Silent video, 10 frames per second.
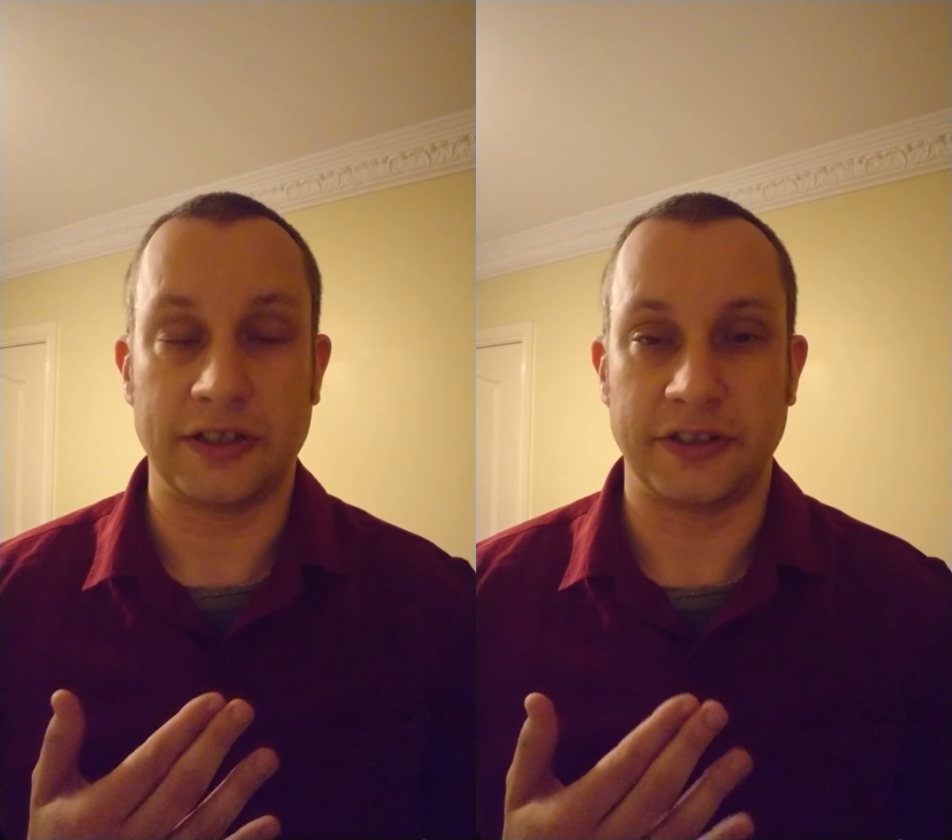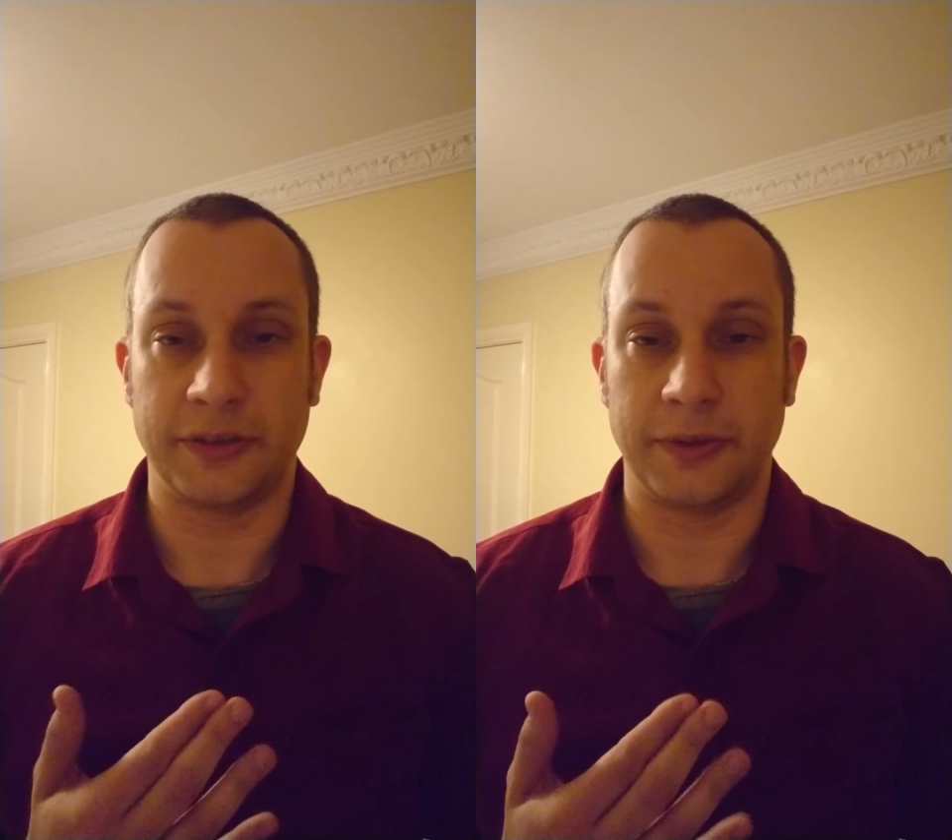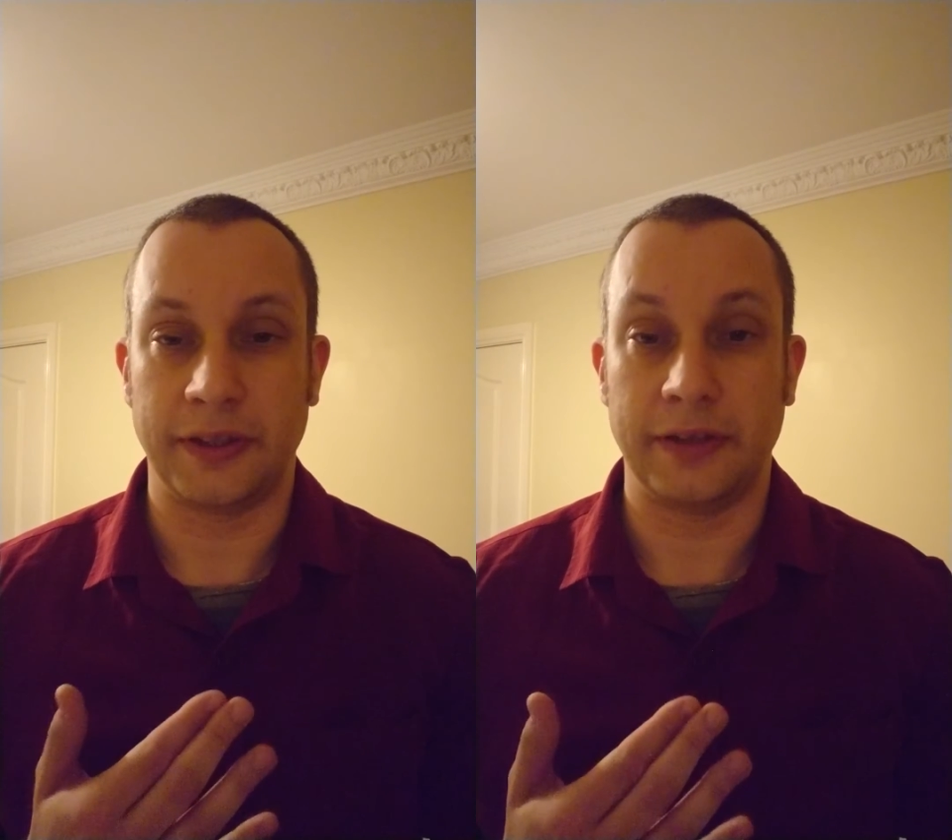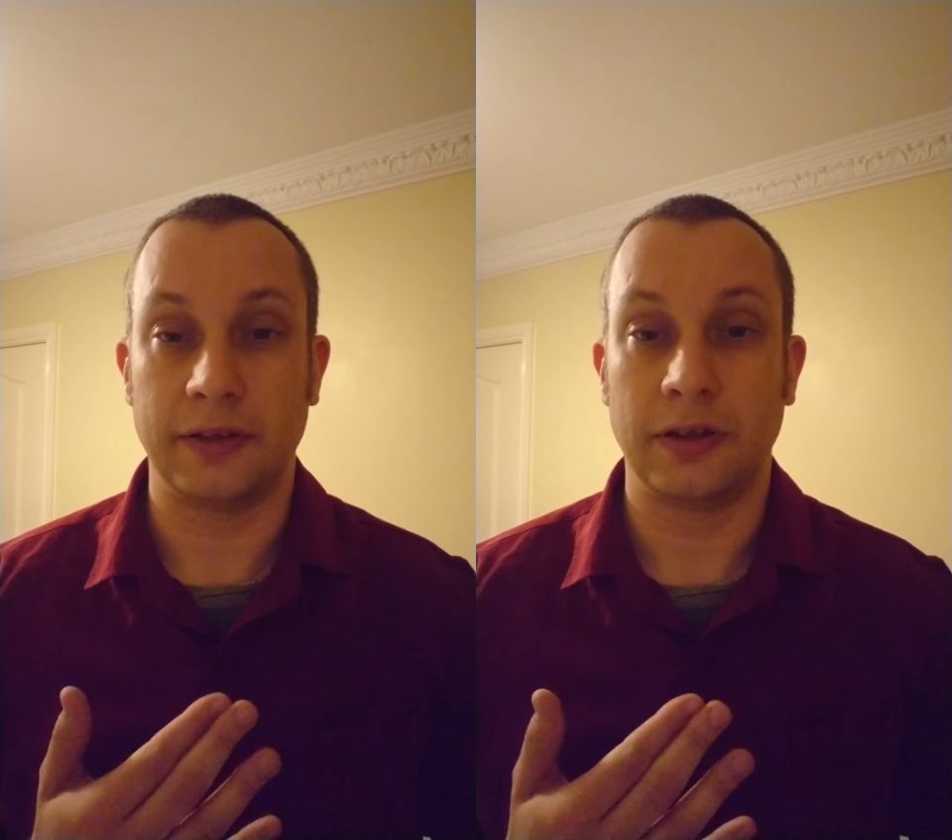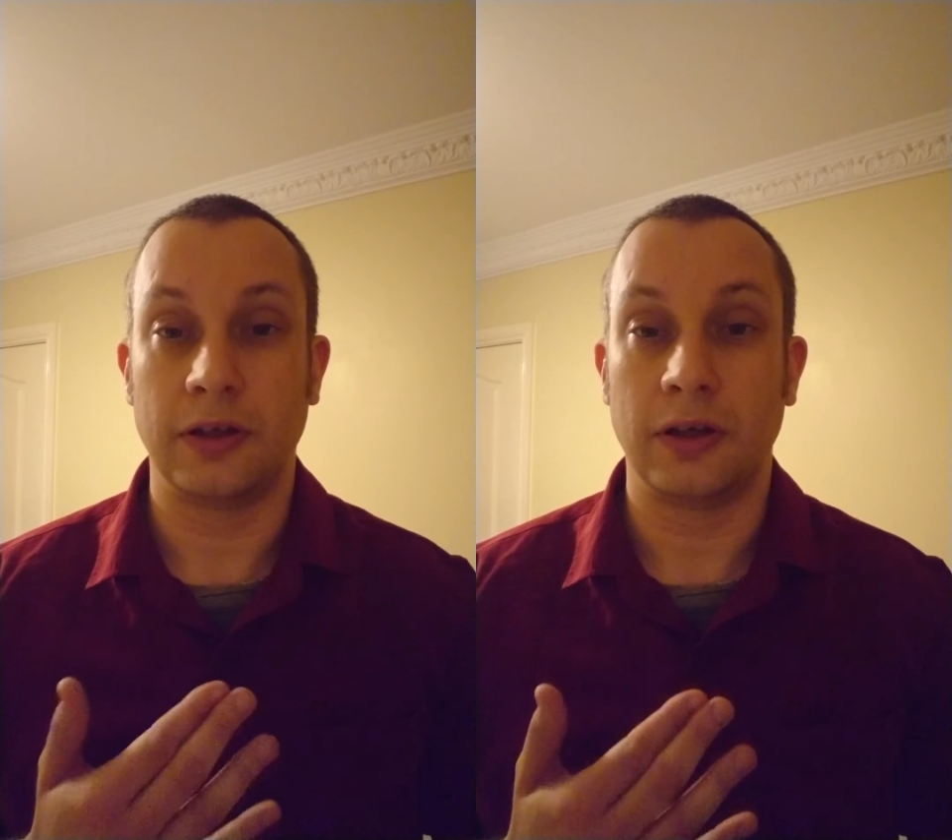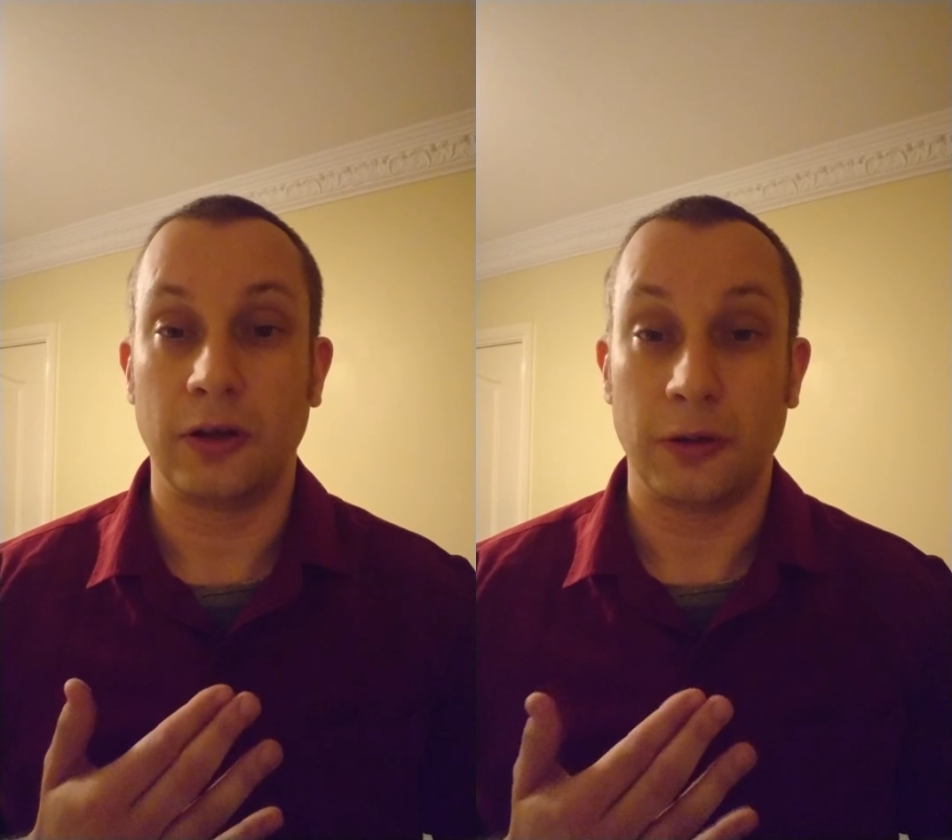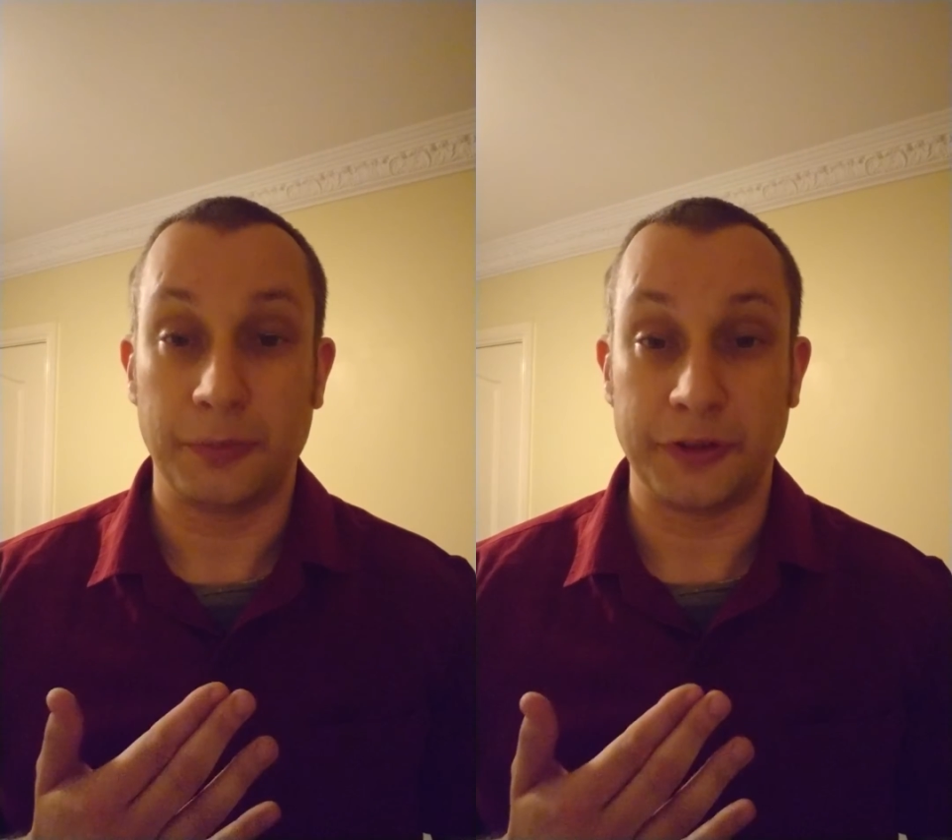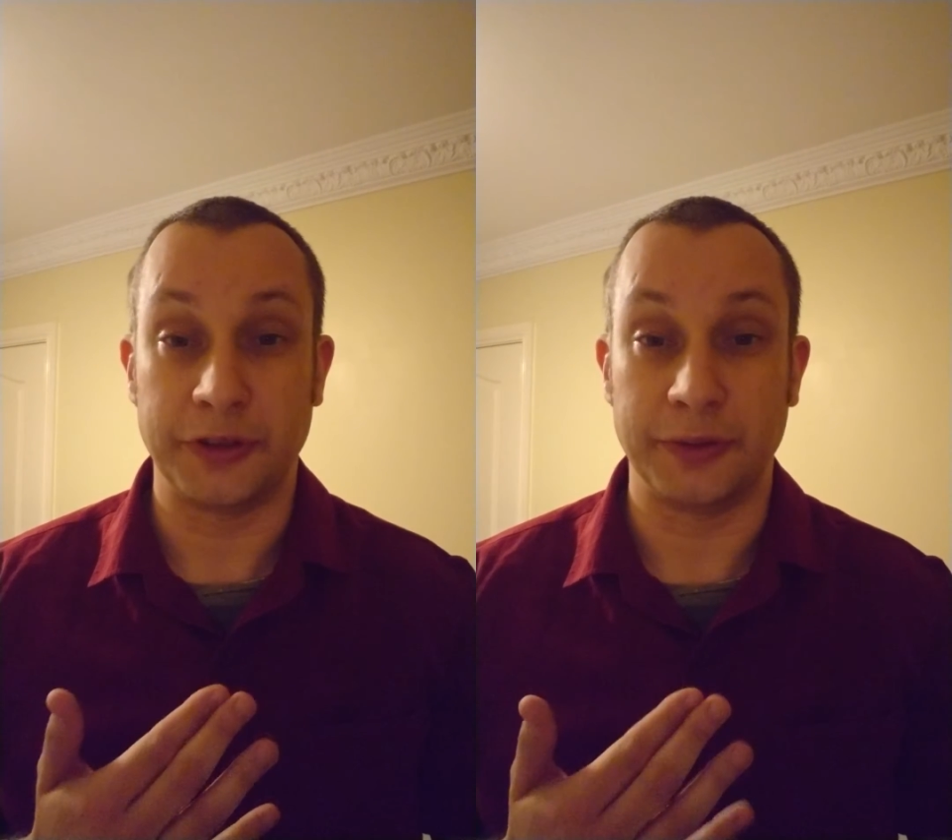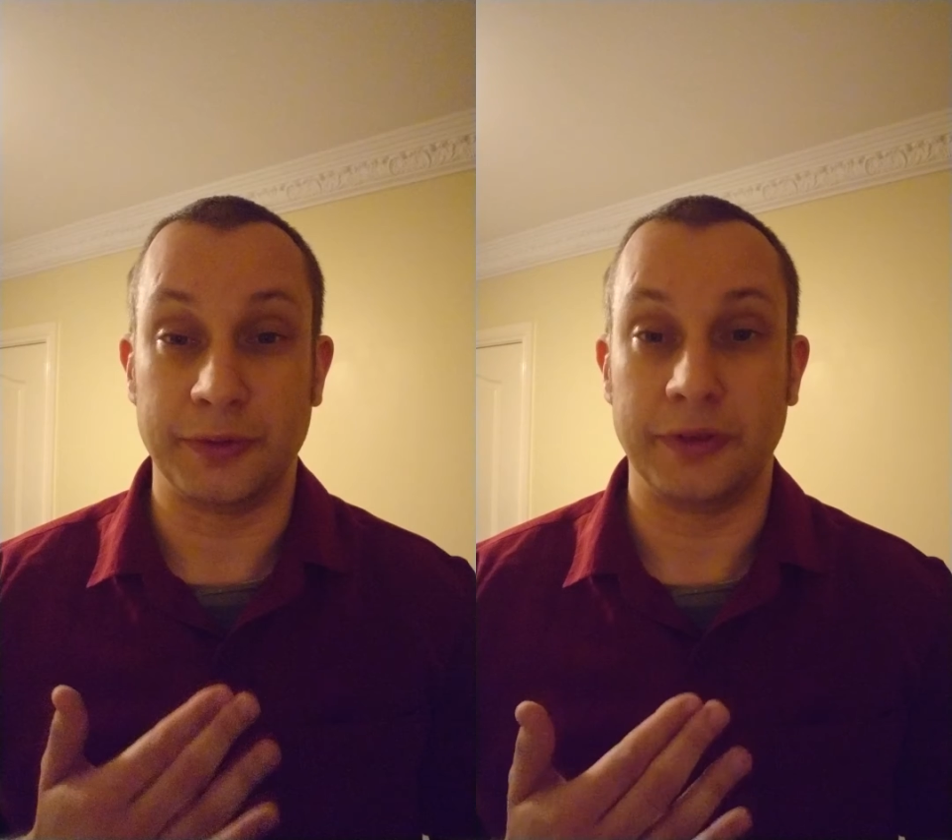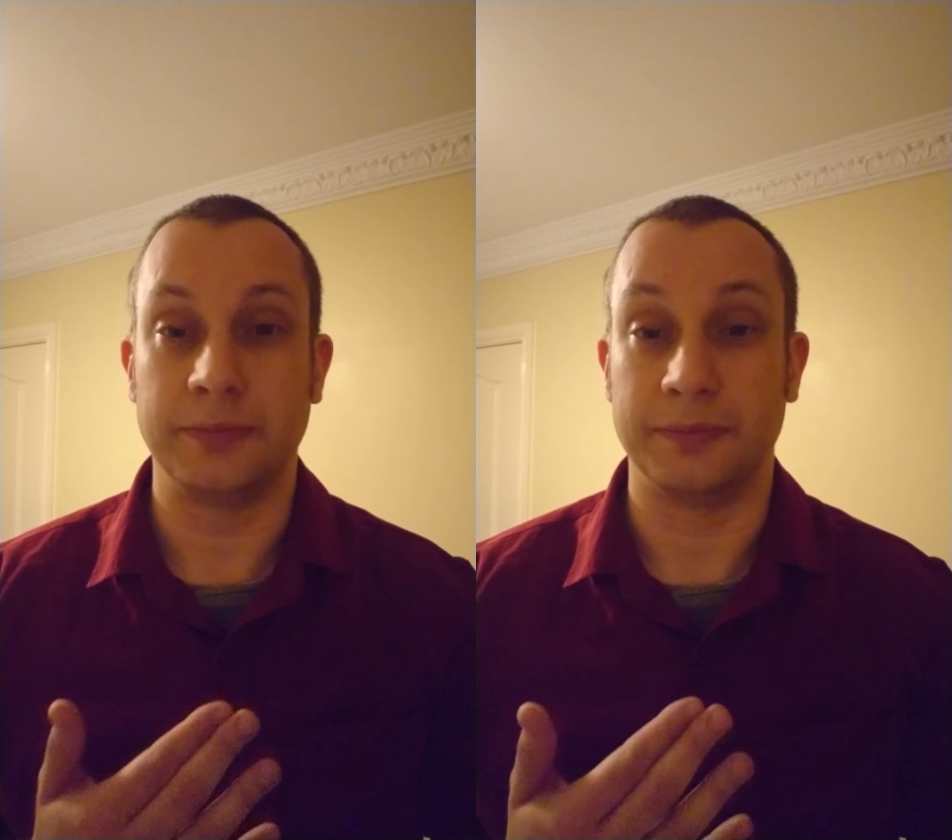eyes the other way, hum a
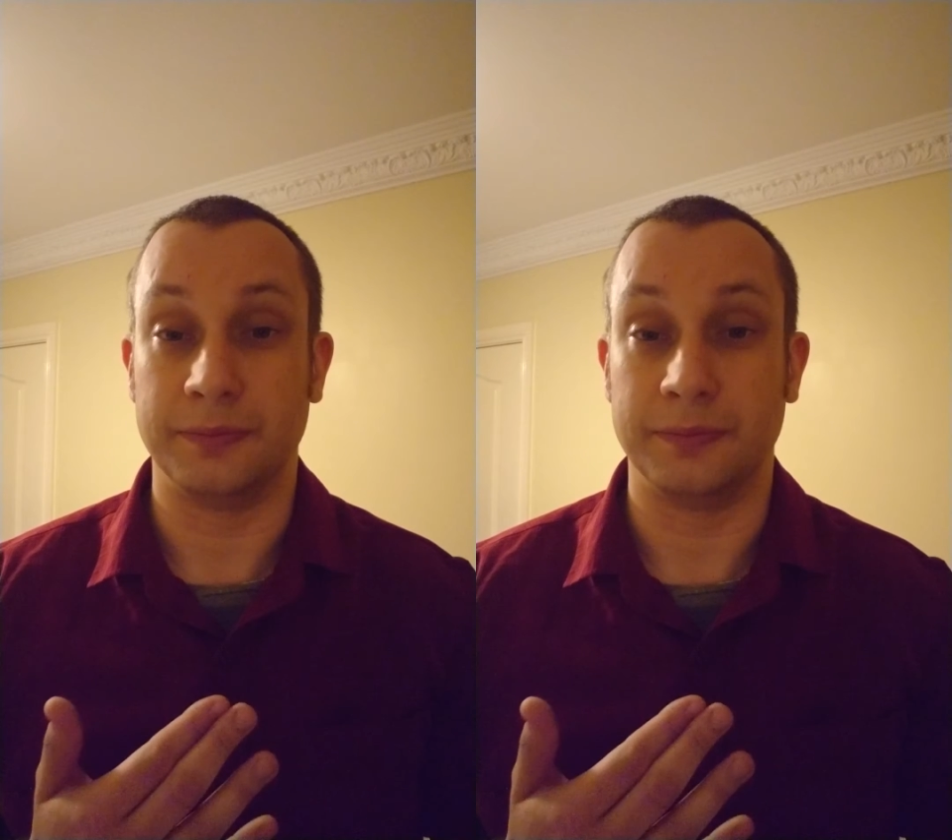tune,